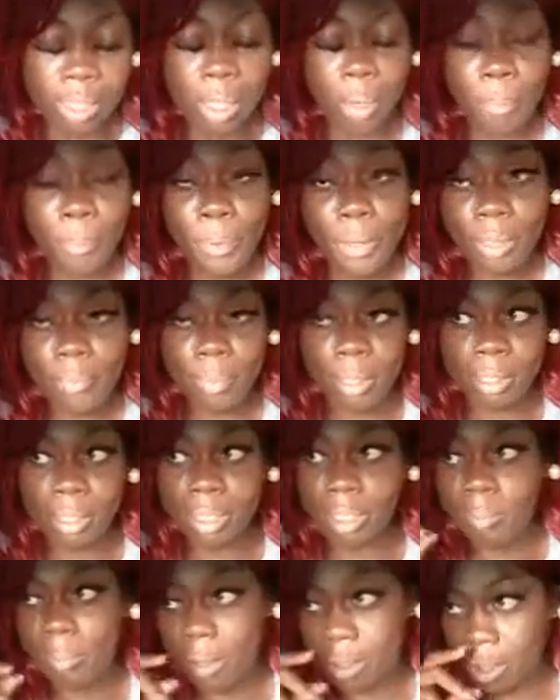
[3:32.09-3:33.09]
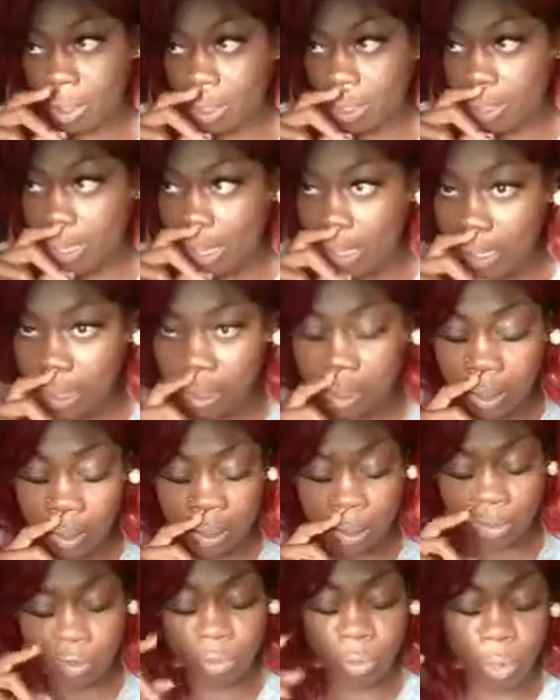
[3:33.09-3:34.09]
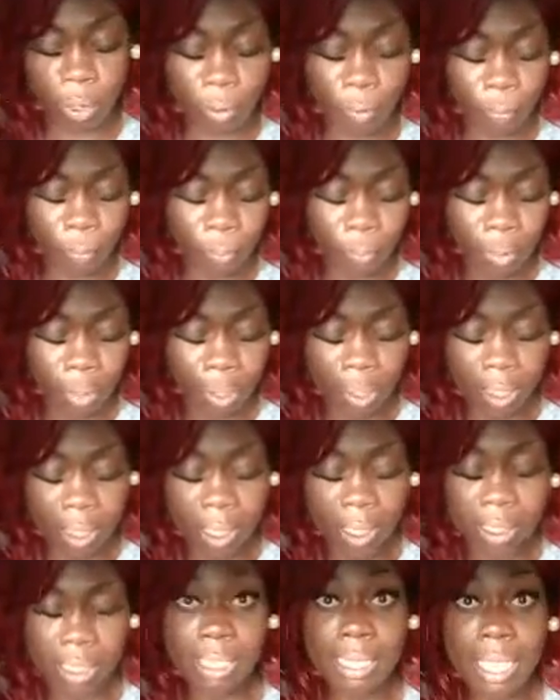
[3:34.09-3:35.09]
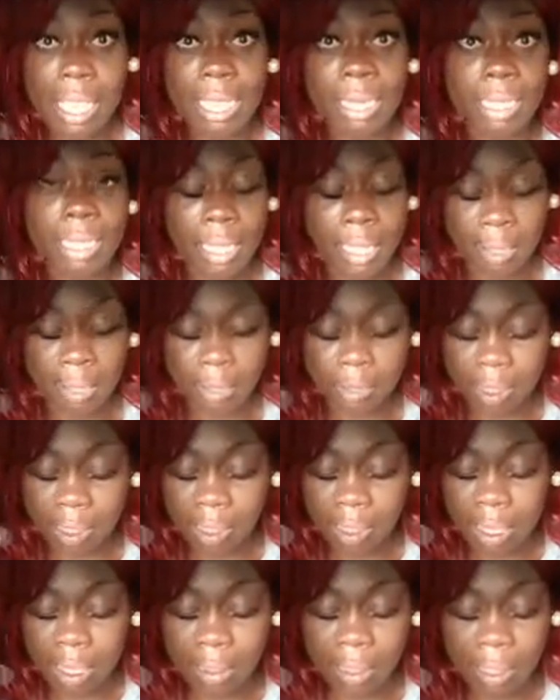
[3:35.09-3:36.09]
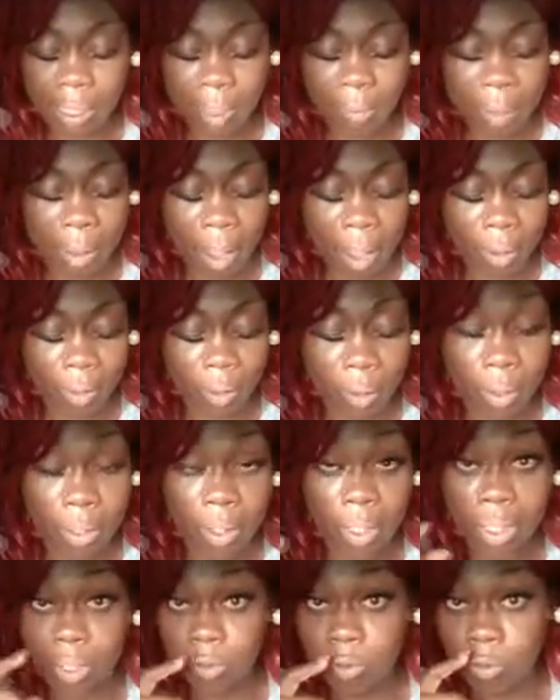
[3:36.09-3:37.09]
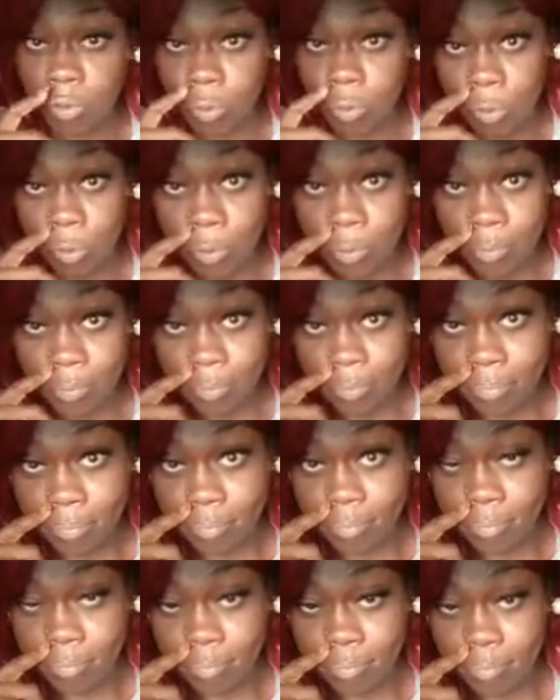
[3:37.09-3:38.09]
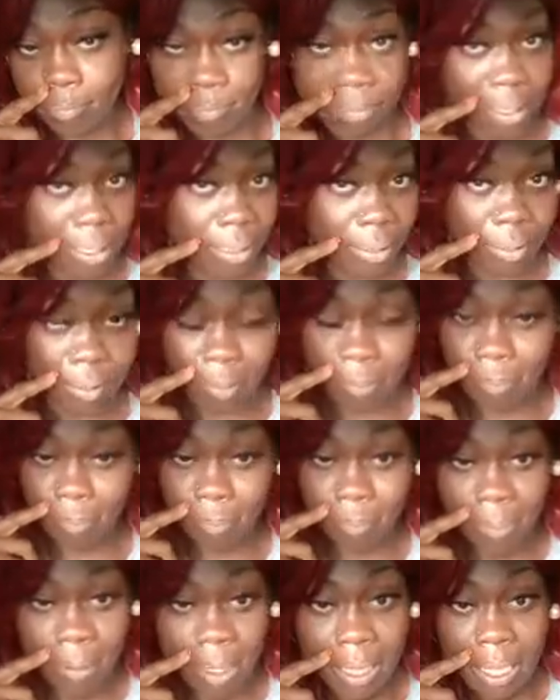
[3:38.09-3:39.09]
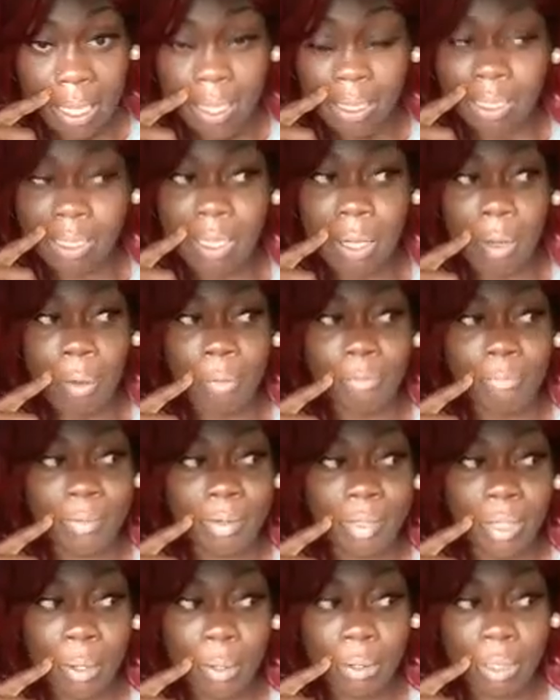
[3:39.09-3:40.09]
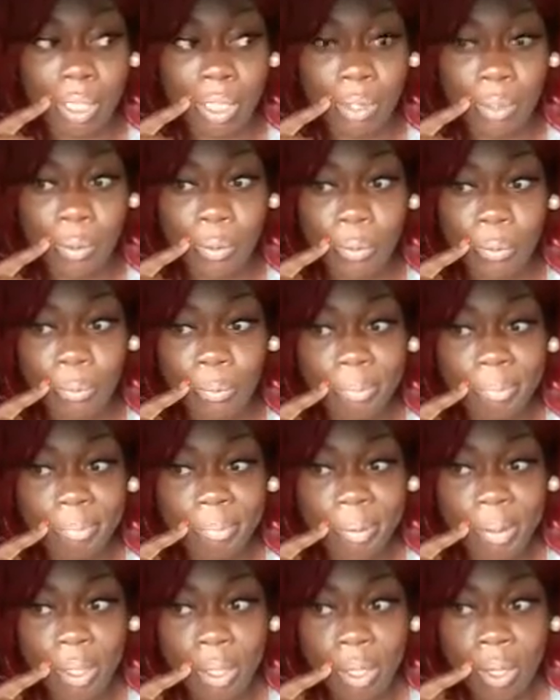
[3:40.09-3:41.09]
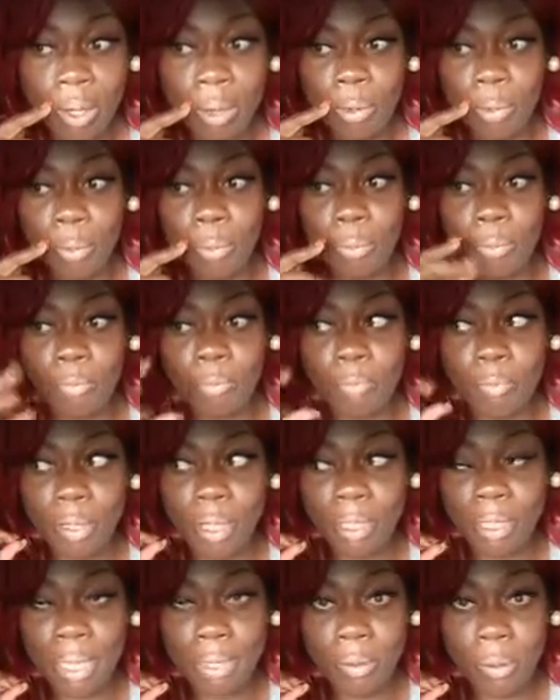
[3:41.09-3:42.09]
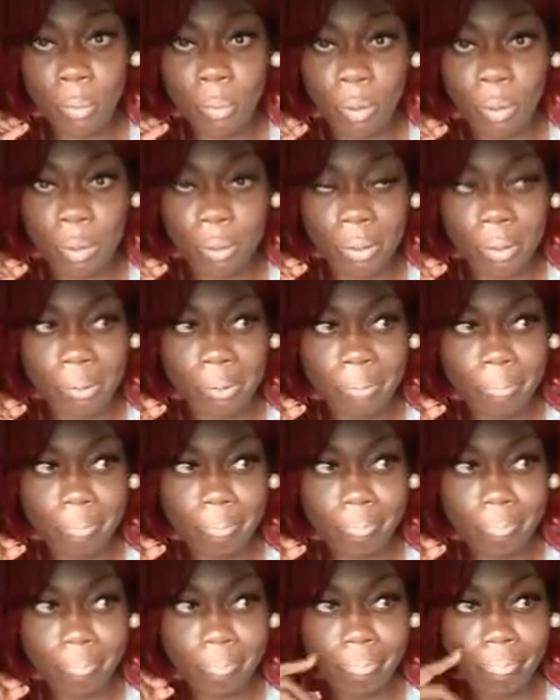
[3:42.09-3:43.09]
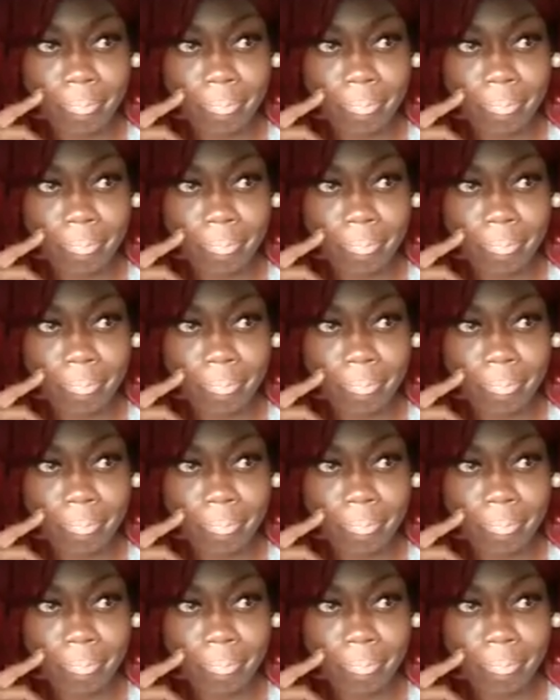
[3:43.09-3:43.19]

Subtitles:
So pretty much this message today is to let you know, Satan cares nothing about God and His children. Nothing. So for those of you who feel like you want to